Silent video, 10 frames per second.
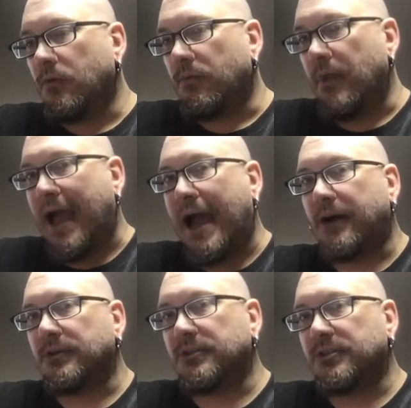
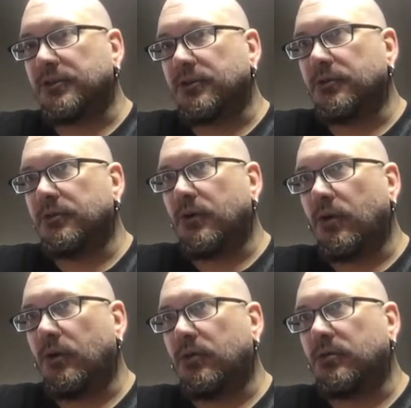how to
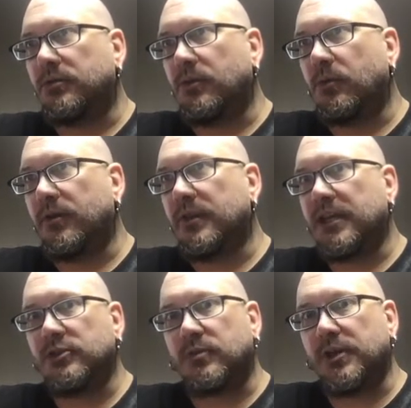hold the Worthy
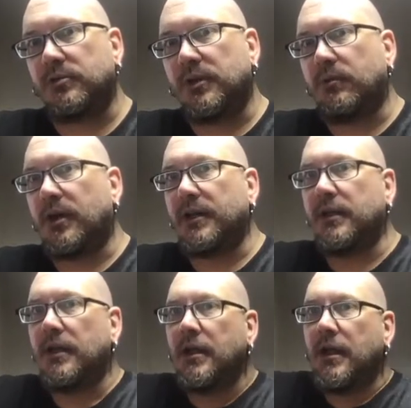in 2021.
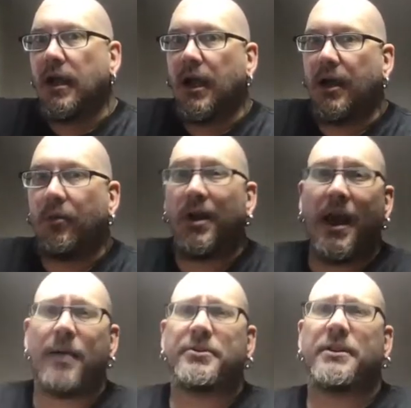One
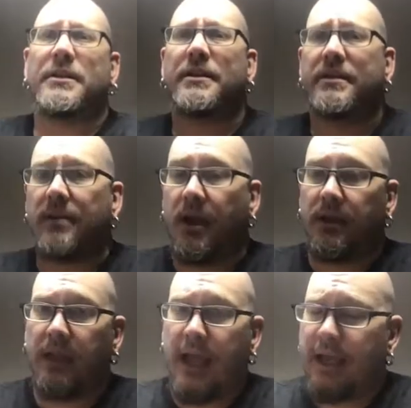option is
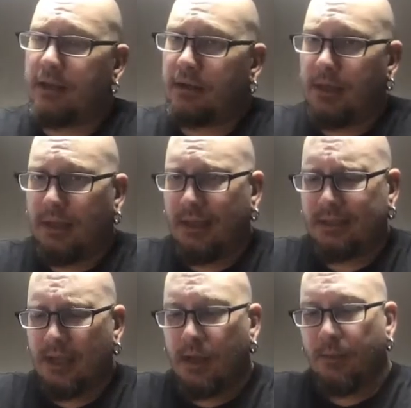online, and
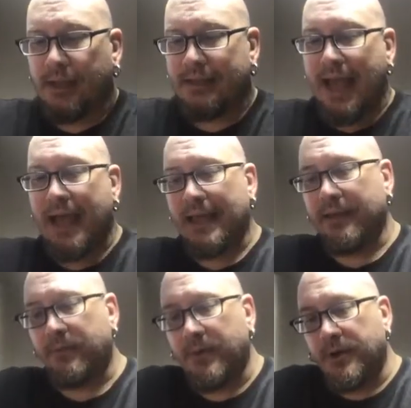let's talk about that.
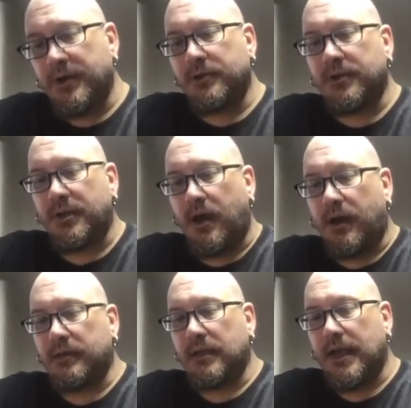If we were to do an
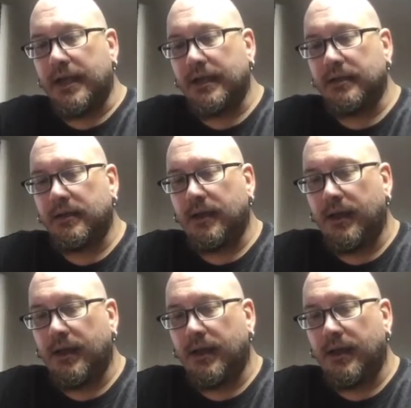online